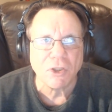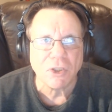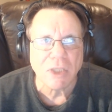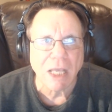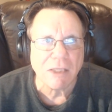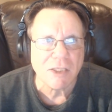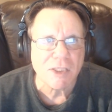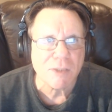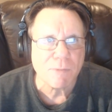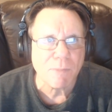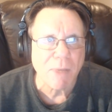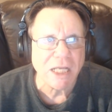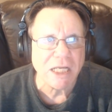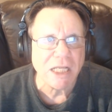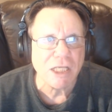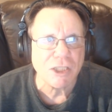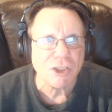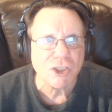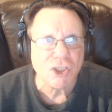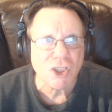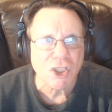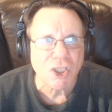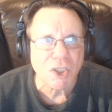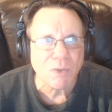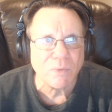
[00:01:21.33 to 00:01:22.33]
many as
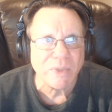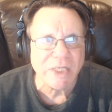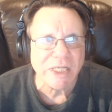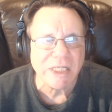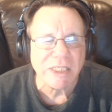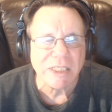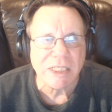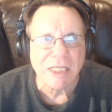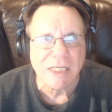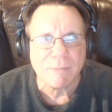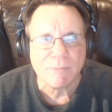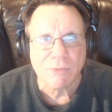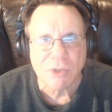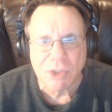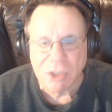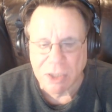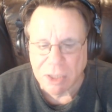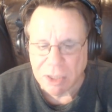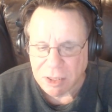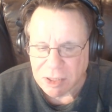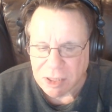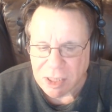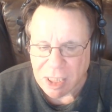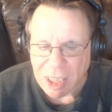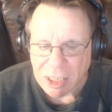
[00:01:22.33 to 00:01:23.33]
3 teams in
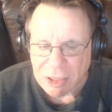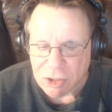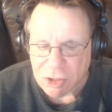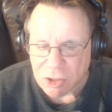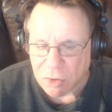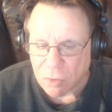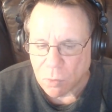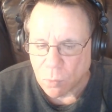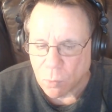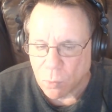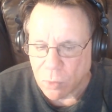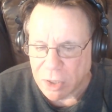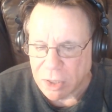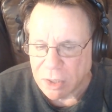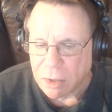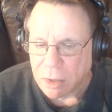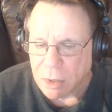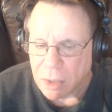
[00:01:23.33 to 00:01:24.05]
contention to win